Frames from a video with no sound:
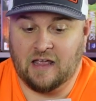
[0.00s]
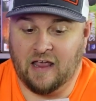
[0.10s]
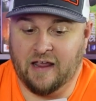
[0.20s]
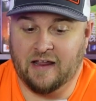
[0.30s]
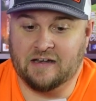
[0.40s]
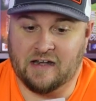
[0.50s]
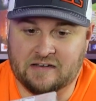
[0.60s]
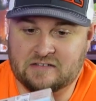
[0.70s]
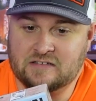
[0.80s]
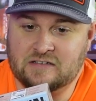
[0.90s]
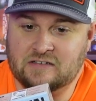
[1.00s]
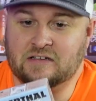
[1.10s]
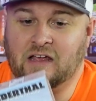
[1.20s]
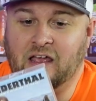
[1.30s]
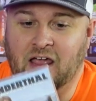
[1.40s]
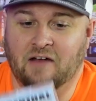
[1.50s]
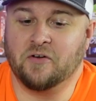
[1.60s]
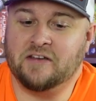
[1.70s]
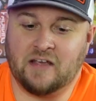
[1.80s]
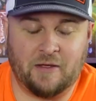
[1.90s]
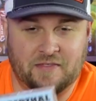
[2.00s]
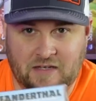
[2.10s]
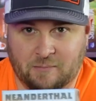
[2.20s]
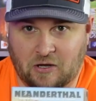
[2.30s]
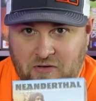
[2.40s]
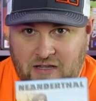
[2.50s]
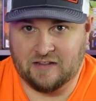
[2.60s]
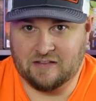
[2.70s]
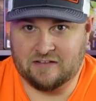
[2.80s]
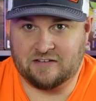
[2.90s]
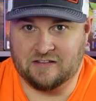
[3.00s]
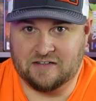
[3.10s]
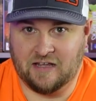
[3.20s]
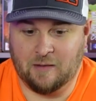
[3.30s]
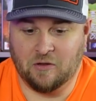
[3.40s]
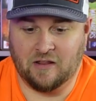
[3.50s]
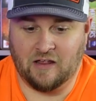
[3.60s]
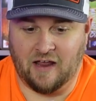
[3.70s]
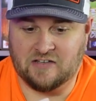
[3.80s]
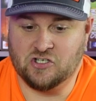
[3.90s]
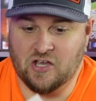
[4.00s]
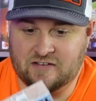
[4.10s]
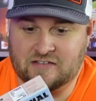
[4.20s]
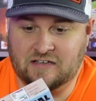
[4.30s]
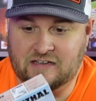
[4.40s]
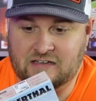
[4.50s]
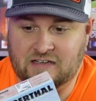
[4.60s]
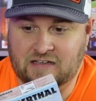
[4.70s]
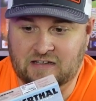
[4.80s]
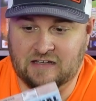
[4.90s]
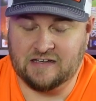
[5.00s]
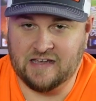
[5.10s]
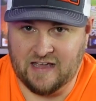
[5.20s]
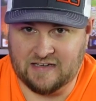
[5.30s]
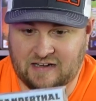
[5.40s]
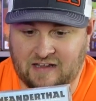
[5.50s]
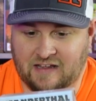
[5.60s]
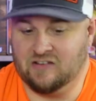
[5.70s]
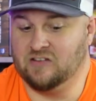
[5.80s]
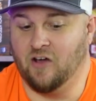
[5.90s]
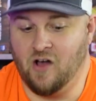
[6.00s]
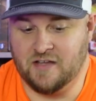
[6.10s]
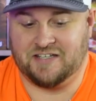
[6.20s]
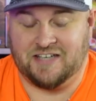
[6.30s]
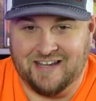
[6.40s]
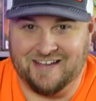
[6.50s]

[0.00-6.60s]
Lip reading: and every time I think about getting this to the table, I just get exhausted